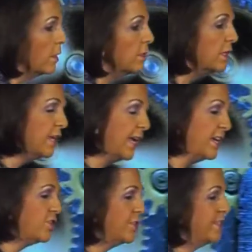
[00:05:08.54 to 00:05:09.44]

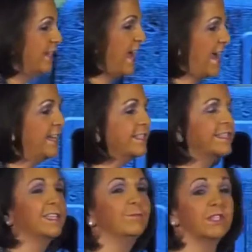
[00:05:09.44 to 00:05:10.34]
Litigation today
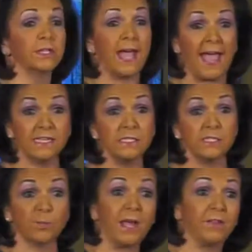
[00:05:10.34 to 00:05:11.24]
seems
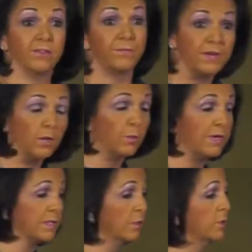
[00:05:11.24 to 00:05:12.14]
less about the fair
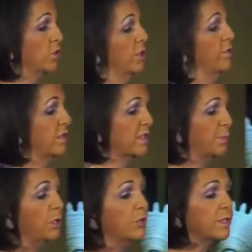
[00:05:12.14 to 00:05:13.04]
resolution of
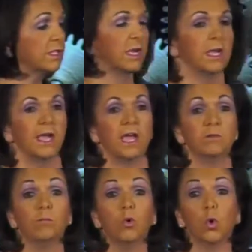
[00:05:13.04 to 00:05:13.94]
disputes
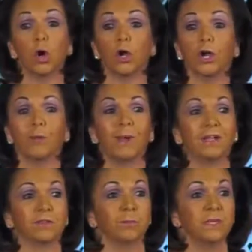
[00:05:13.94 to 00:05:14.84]
and more
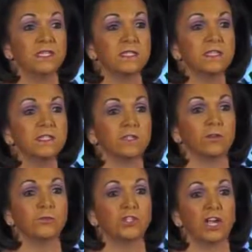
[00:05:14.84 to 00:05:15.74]
about the business
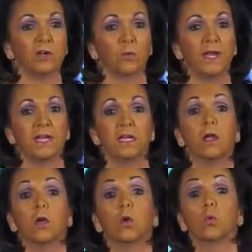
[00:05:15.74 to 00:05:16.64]
of generating
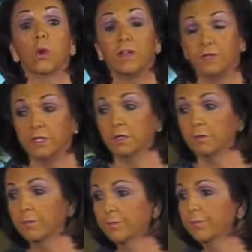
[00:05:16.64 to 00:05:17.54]
revenue.
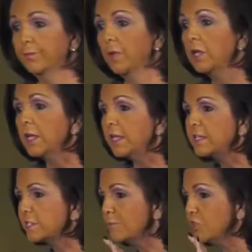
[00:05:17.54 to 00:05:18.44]

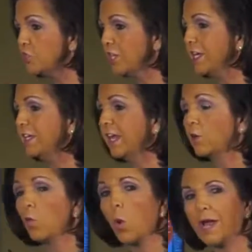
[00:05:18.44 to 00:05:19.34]
It's a machine
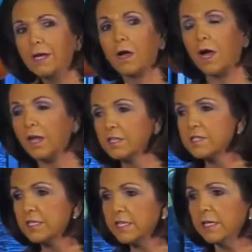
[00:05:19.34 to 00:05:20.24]
that, quite
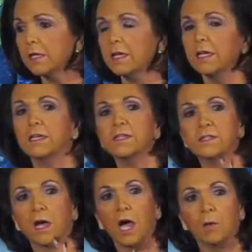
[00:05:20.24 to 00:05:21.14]
honestly, is
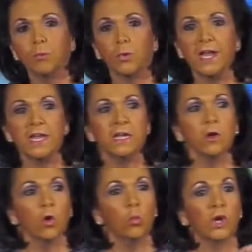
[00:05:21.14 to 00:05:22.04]
operating
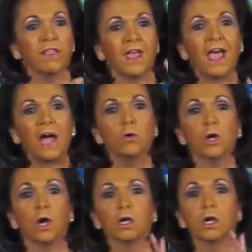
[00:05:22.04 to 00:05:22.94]

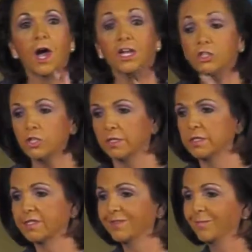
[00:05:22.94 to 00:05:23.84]
without a conscience.